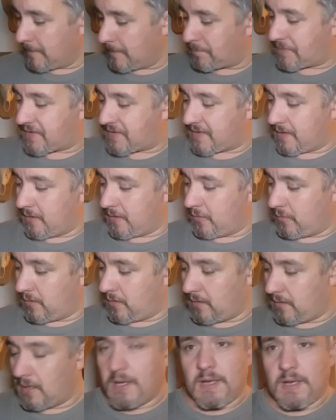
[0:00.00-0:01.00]
So
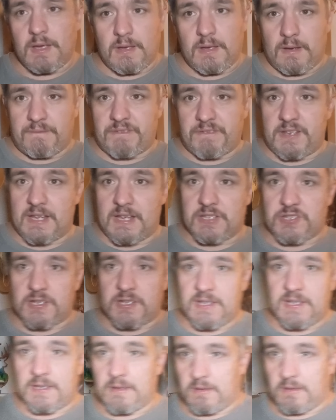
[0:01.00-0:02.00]
finesse
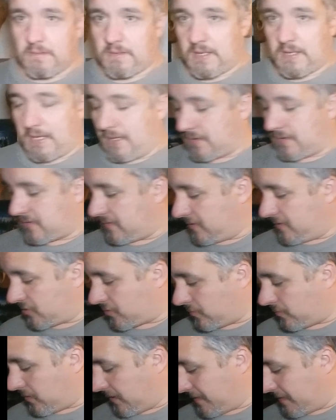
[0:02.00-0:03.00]
jig, excellent
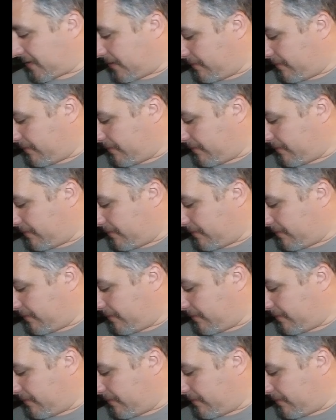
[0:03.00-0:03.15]
choice.